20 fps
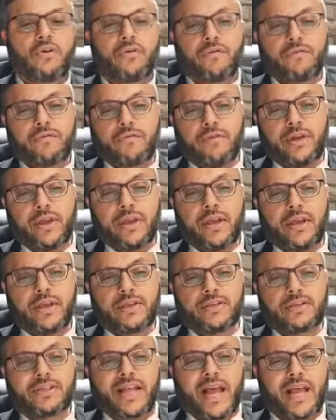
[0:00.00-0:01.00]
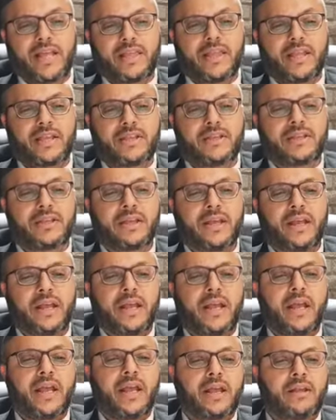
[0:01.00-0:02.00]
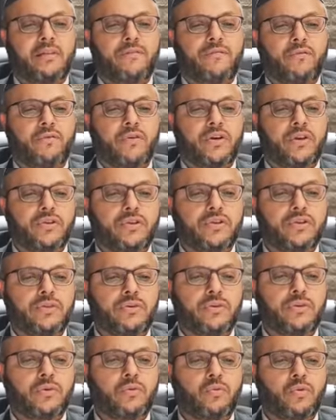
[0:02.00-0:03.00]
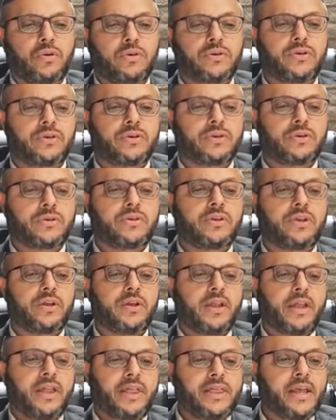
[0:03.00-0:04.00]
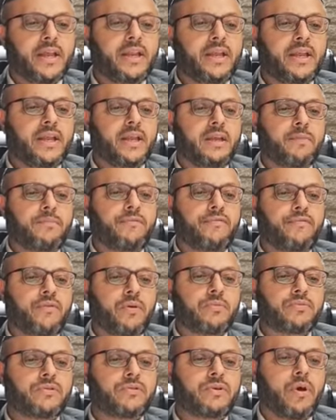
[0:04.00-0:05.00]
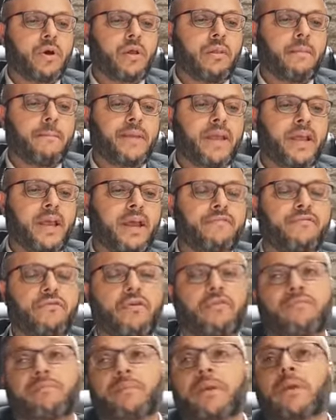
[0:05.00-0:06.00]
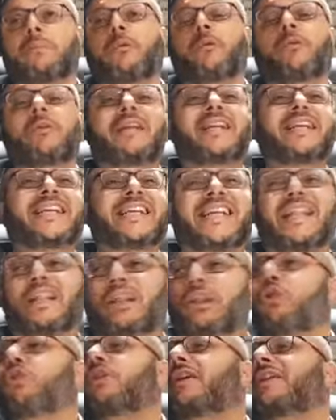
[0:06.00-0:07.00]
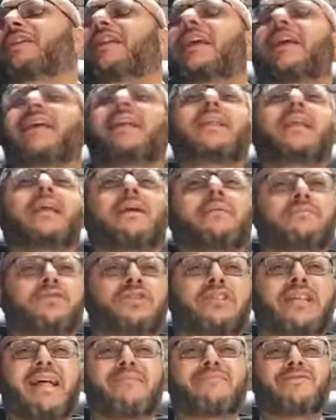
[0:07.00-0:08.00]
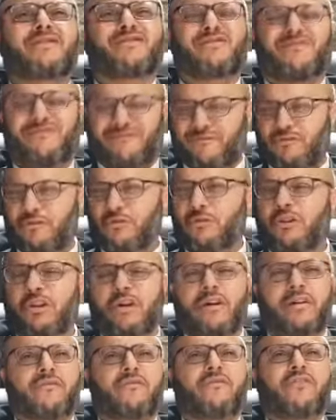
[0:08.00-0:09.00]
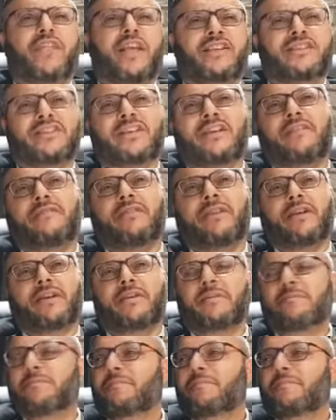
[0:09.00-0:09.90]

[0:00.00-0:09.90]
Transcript: for His kindness and for His wonders that He performs on behalf of people. Look at Tehillim. Psalms is full of thanksgiving.